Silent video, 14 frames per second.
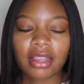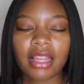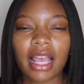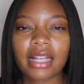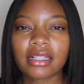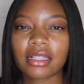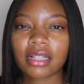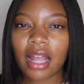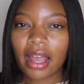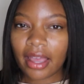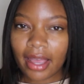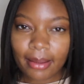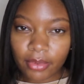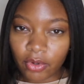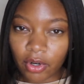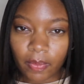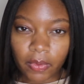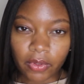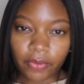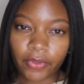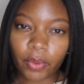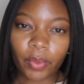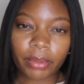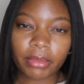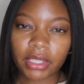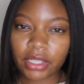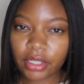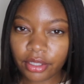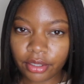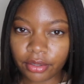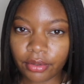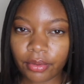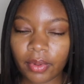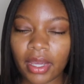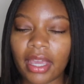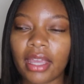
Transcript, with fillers: That's not abnormal for women to do.